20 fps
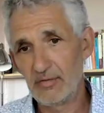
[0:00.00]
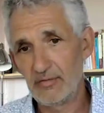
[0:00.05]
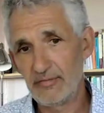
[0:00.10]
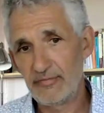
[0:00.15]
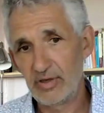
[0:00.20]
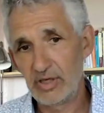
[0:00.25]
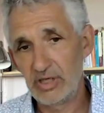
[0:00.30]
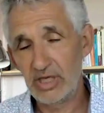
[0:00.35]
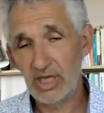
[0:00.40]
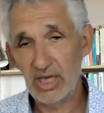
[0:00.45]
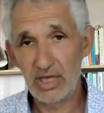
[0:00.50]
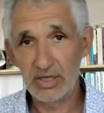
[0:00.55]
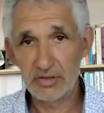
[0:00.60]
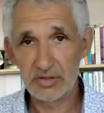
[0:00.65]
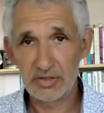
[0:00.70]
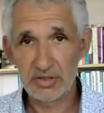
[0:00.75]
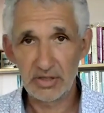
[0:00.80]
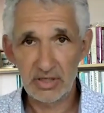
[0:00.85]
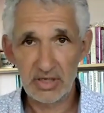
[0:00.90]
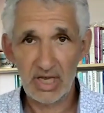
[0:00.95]
for
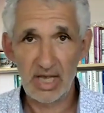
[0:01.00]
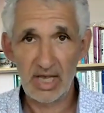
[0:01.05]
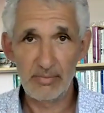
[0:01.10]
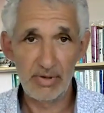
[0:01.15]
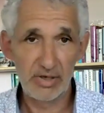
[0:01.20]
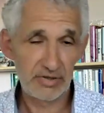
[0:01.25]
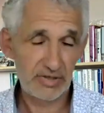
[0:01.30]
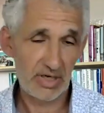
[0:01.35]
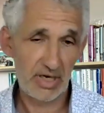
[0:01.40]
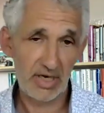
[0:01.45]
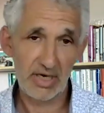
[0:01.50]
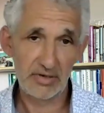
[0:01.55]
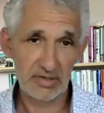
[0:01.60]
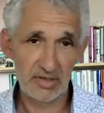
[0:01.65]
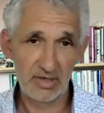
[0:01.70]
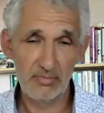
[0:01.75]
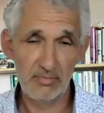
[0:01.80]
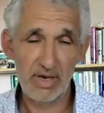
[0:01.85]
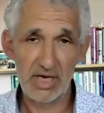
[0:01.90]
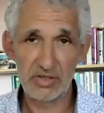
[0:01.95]
years to come as a, as
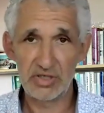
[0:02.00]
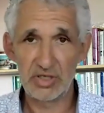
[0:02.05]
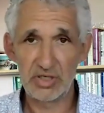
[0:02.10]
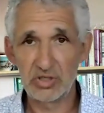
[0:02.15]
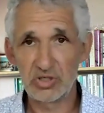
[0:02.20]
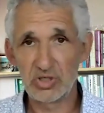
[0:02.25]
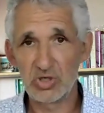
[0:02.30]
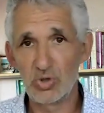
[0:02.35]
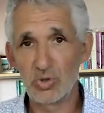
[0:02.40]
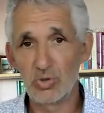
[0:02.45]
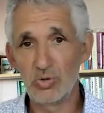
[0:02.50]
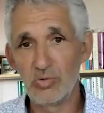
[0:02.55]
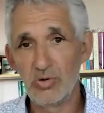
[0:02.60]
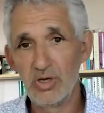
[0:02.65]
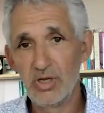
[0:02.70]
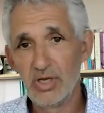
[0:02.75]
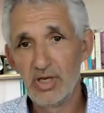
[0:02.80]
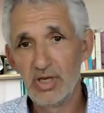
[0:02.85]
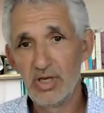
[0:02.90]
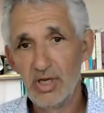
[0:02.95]
an amazing tool
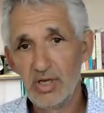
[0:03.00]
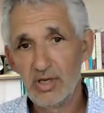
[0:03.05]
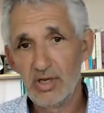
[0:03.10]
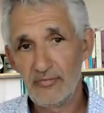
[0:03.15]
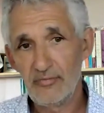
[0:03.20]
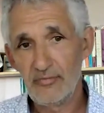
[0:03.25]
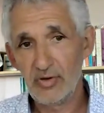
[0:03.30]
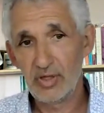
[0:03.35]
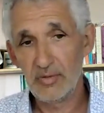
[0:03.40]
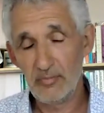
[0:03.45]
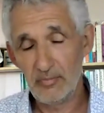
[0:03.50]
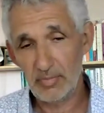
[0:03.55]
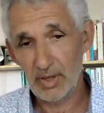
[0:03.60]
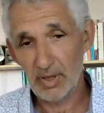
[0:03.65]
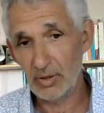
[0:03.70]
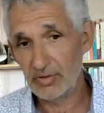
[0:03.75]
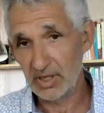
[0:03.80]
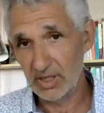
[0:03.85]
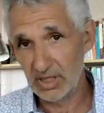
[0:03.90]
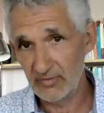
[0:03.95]
for
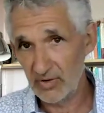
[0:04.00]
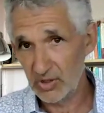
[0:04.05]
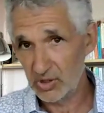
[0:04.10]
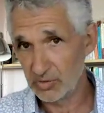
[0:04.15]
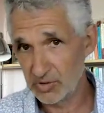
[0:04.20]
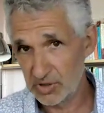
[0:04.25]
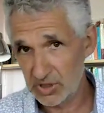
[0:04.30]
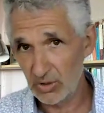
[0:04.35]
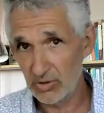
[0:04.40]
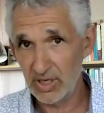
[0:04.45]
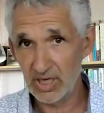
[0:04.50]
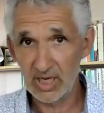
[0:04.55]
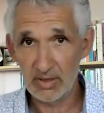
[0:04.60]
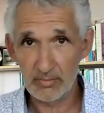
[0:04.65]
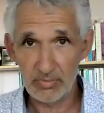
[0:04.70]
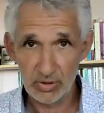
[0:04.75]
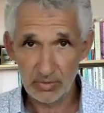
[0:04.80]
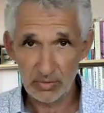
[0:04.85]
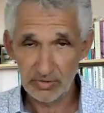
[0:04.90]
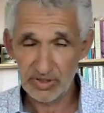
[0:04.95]
both the individuals doing
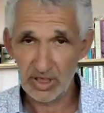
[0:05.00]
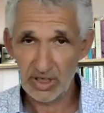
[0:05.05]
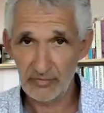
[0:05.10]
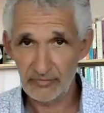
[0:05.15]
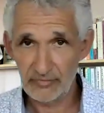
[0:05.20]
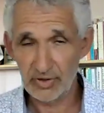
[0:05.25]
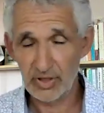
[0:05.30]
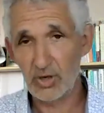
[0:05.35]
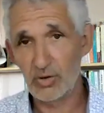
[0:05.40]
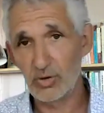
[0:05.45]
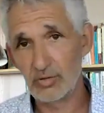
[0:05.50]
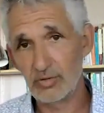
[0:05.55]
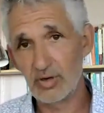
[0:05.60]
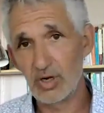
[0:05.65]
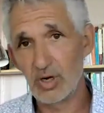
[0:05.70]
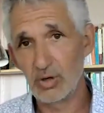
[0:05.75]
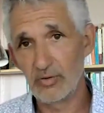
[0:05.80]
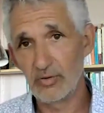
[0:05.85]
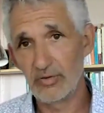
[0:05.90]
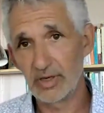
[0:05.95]
it, but also for the
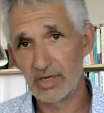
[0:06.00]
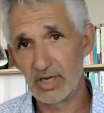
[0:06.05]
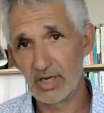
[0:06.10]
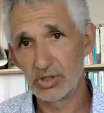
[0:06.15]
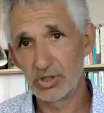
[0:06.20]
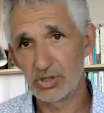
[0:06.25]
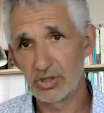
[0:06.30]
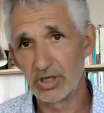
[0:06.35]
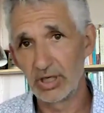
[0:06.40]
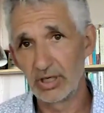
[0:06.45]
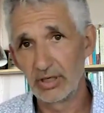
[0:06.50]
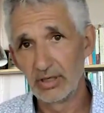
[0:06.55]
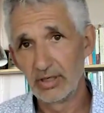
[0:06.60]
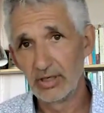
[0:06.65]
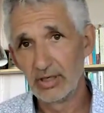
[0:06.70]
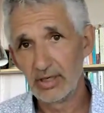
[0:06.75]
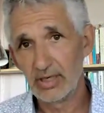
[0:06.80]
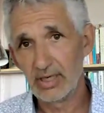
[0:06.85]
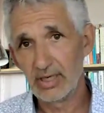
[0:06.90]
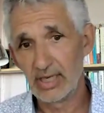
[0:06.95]
whole of the country.
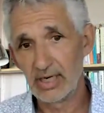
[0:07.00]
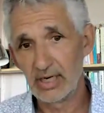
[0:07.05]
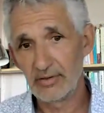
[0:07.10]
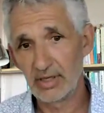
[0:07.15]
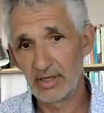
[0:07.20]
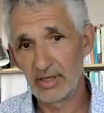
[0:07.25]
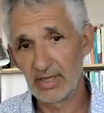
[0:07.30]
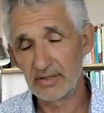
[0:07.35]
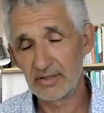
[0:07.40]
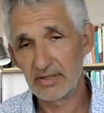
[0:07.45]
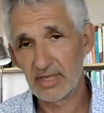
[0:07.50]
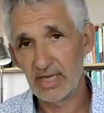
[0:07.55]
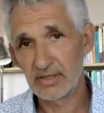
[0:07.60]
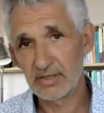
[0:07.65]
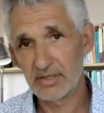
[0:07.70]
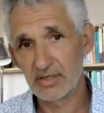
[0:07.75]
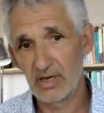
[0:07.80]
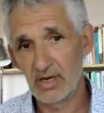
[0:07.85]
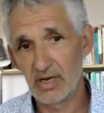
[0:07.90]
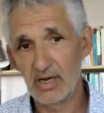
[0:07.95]
And I think that
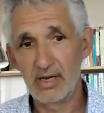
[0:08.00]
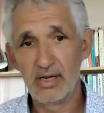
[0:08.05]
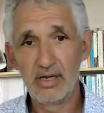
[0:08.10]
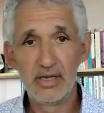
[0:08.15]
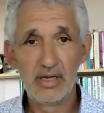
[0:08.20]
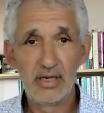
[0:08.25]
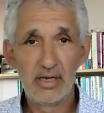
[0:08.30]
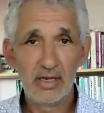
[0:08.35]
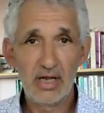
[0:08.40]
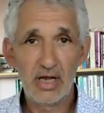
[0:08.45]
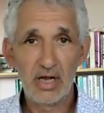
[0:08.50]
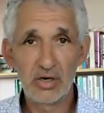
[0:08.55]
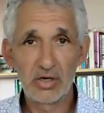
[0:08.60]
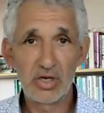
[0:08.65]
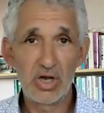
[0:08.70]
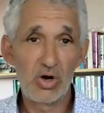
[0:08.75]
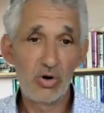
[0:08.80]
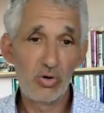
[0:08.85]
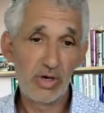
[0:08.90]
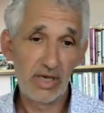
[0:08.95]
that's our
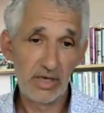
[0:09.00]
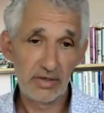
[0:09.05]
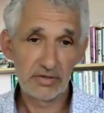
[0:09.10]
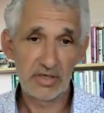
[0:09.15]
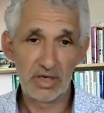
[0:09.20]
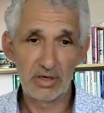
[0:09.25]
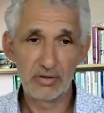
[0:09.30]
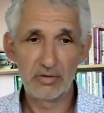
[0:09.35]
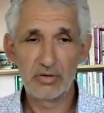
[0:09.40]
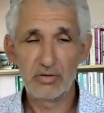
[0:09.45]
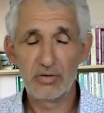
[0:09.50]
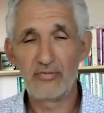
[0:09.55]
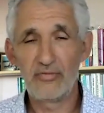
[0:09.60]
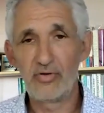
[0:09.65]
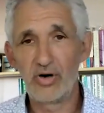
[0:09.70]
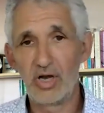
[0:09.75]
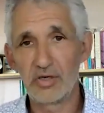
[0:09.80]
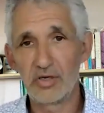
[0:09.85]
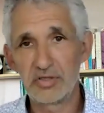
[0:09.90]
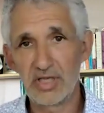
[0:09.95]
goal here. So
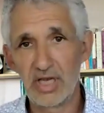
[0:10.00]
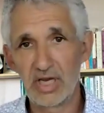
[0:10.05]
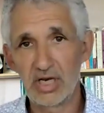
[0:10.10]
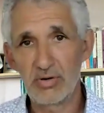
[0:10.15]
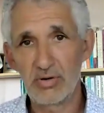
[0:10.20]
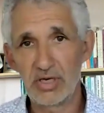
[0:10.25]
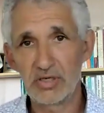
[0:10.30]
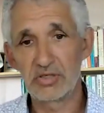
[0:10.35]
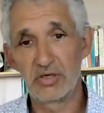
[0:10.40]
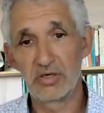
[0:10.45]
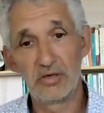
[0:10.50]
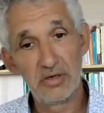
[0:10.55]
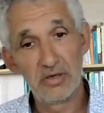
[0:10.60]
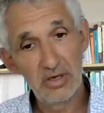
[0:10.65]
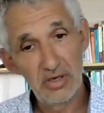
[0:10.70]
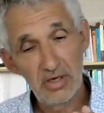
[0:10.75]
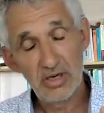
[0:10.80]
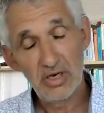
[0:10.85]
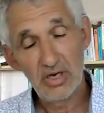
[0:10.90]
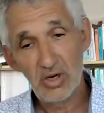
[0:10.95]
whoever asked that question,
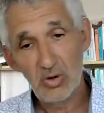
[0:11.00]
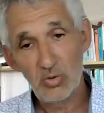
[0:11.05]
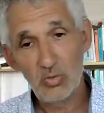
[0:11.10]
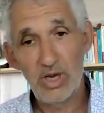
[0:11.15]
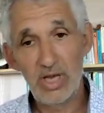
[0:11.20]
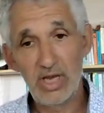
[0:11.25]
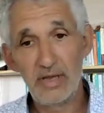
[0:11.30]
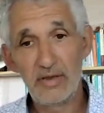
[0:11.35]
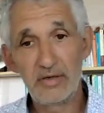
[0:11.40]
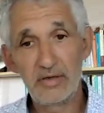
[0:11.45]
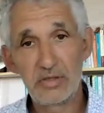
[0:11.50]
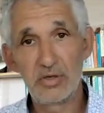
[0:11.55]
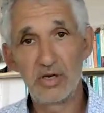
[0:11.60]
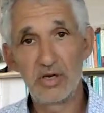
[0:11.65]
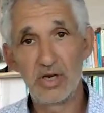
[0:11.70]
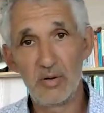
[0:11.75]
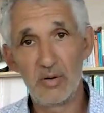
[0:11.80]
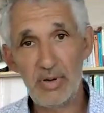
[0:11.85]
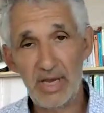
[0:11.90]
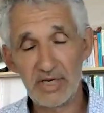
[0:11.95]
we're
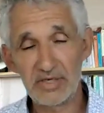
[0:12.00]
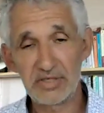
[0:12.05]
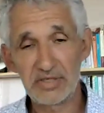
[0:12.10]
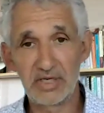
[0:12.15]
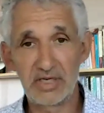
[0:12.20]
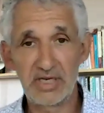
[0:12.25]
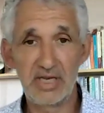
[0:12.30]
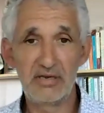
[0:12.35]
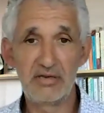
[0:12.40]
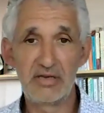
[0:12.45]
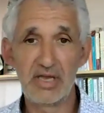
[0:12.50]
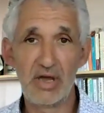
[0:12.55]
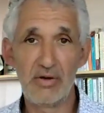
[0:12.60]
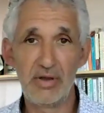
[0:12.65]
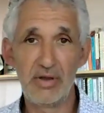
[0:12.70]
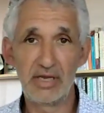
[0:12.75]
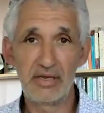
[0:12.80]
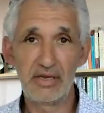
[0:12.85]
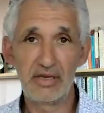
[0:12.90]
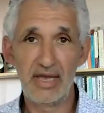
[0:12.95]
doing our best to keep
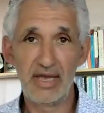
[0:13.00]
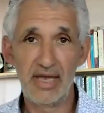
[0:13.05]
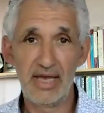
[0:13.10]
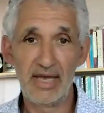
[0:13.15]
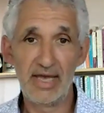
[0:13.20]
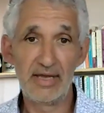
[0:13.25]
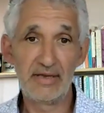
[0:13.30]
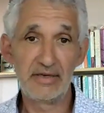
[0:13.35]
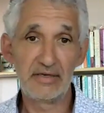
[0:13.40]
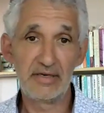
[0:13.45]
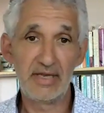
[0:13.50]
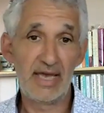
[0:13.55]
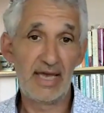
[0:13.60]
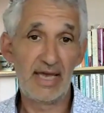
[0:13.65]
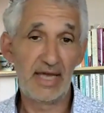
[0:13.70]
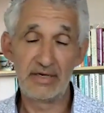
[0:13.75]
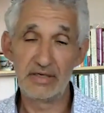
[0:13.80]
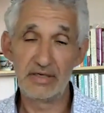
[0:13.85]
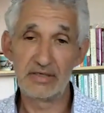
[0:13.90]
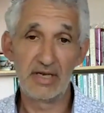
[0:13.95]
going.
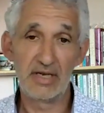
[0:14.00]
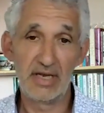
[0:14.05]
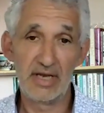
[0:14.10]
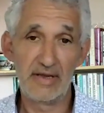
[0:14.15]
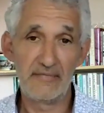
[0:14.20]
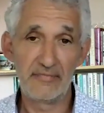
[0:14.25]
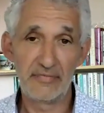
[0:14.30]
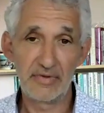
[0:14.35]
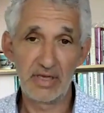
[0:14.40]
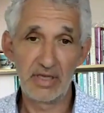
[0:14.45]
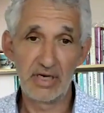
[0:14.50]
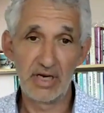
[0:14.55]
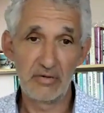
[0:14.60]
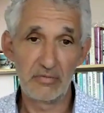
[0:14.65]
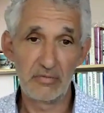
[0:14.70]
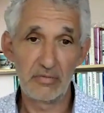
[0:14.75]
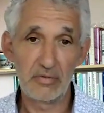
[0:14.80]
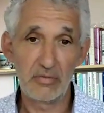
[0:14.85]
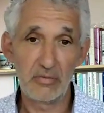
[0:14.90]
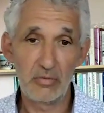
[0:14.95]
You
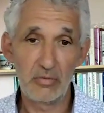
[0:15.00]
know,